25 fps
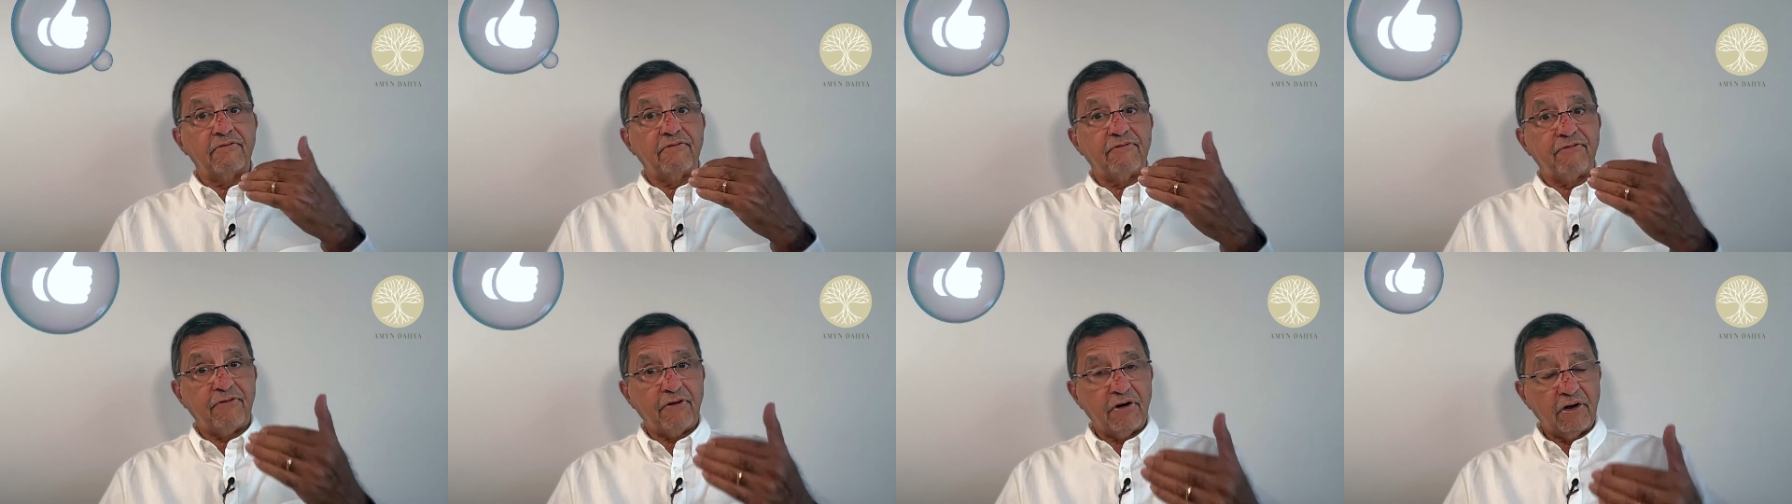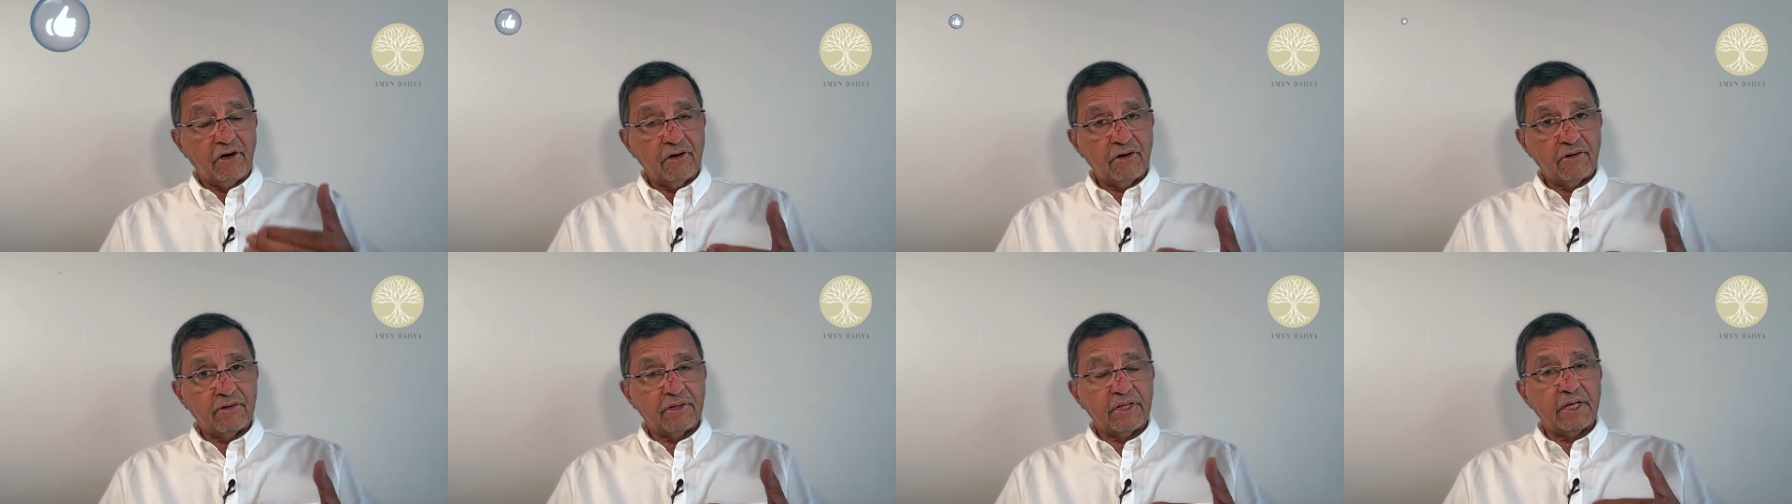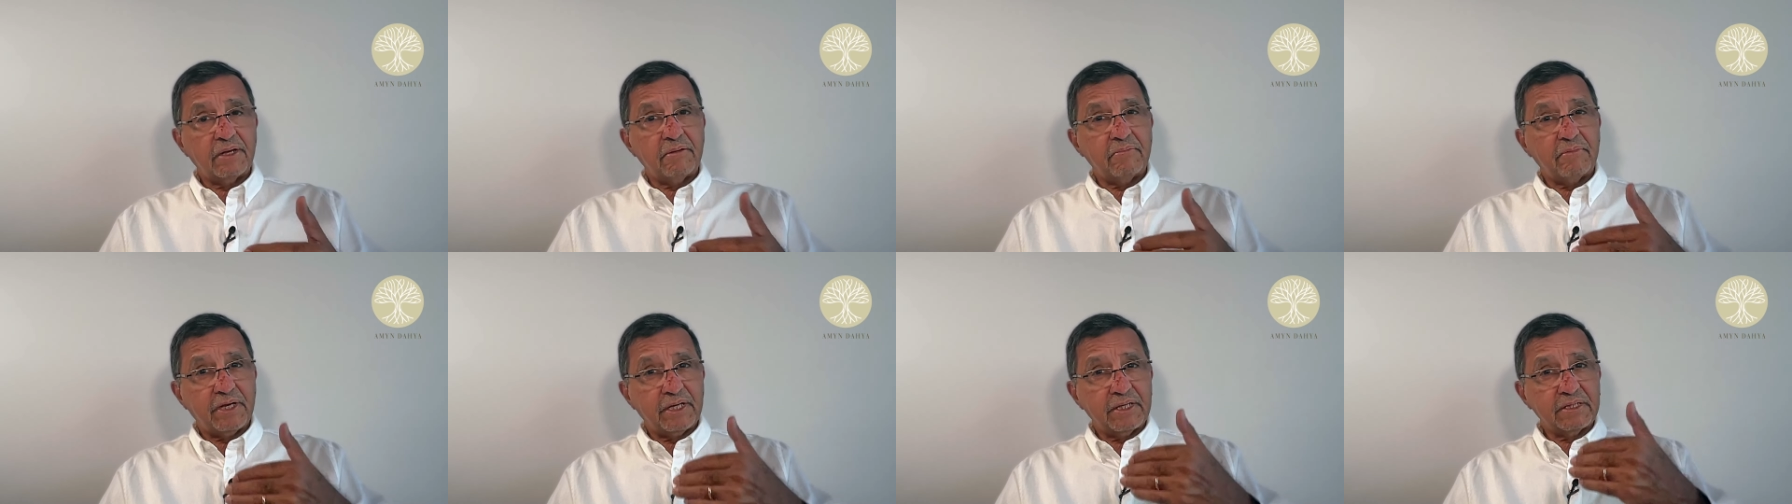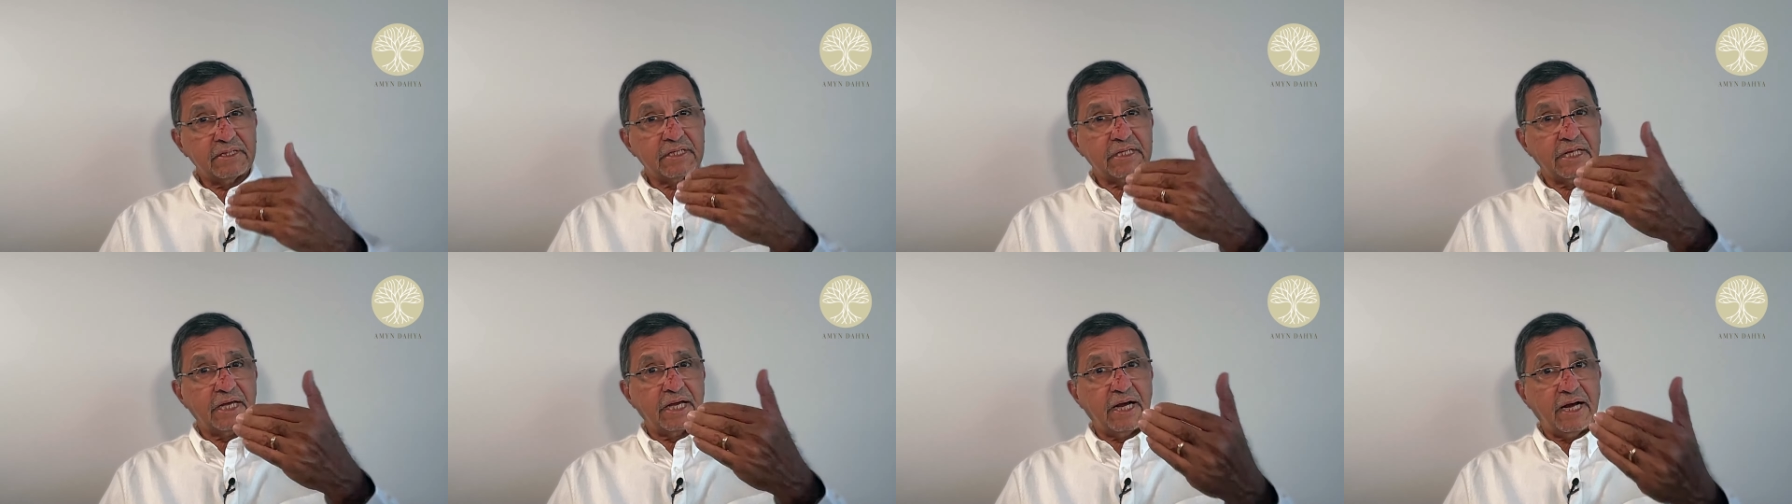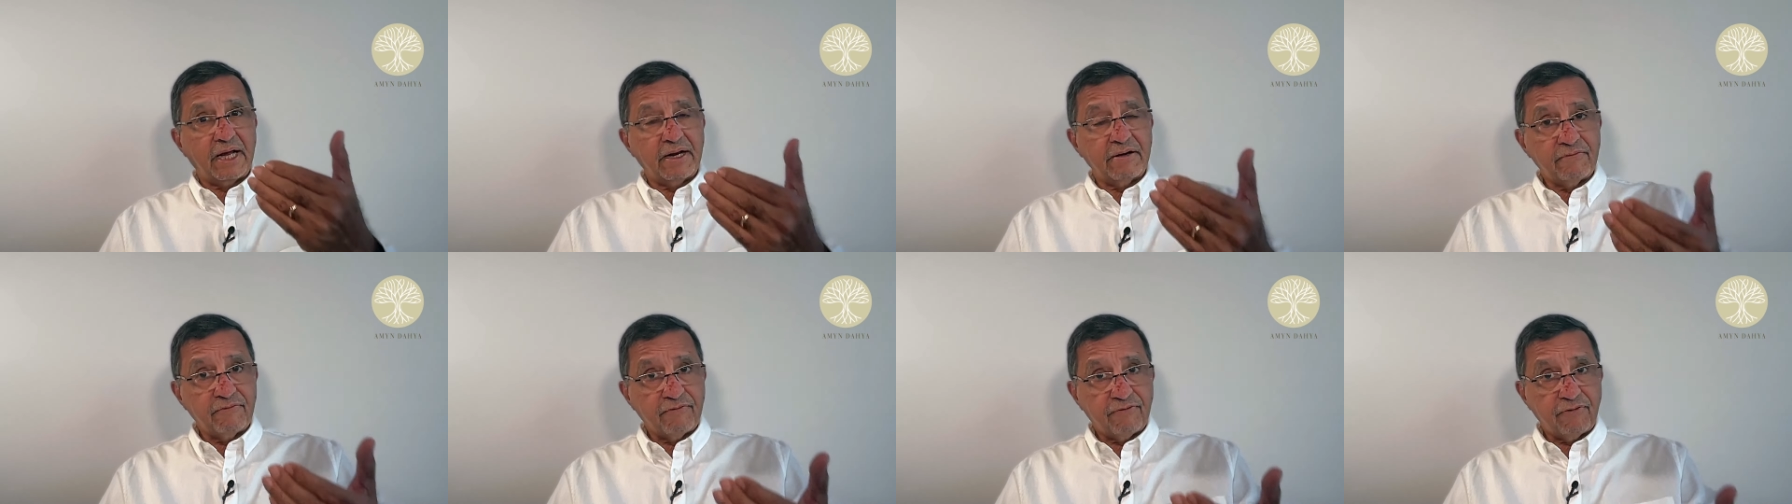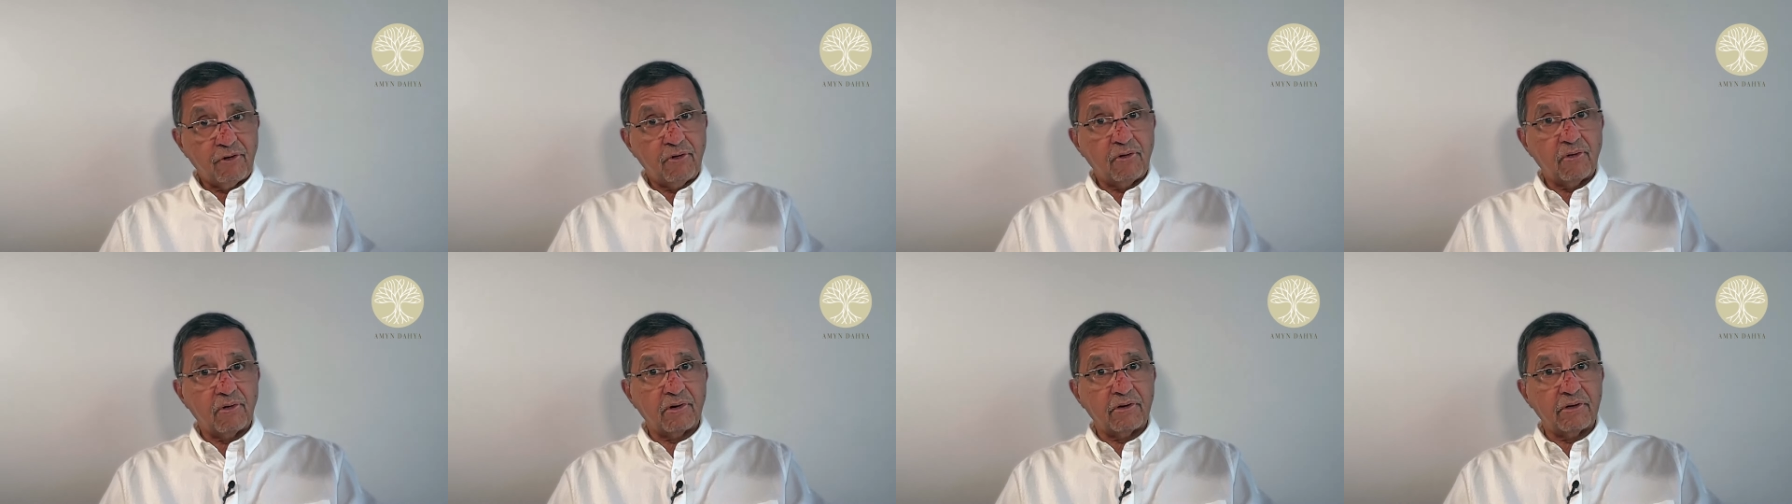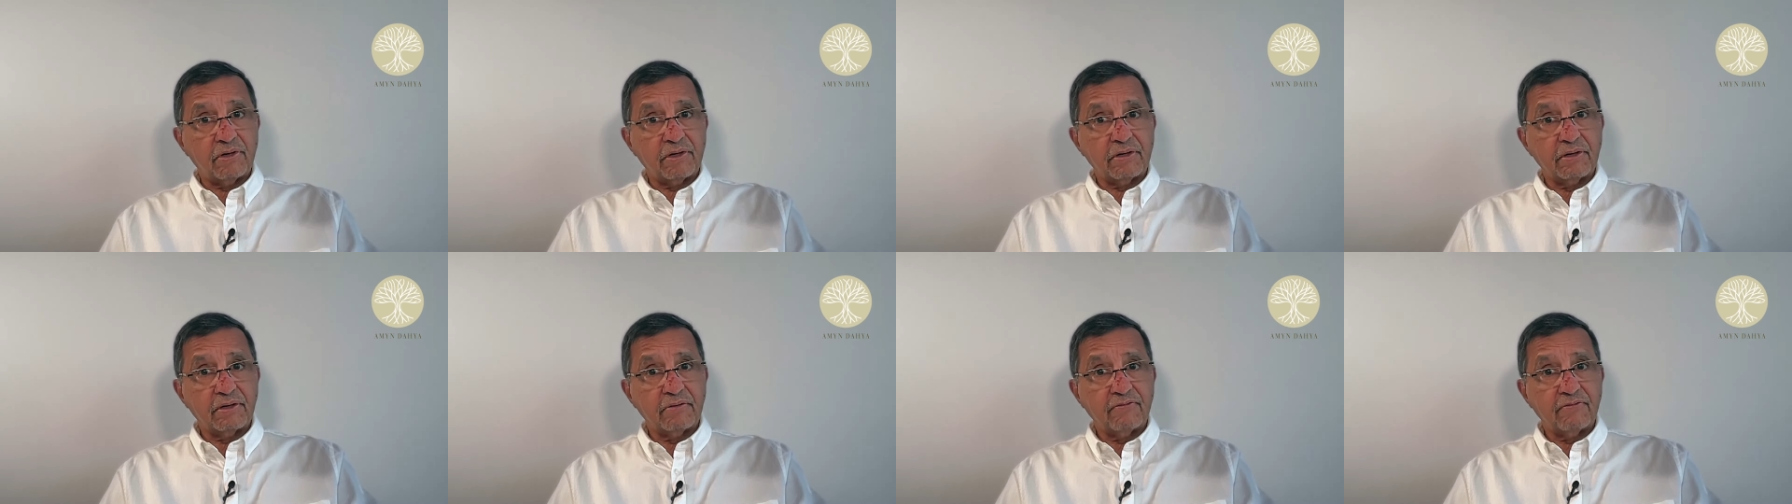follow them as they unfold.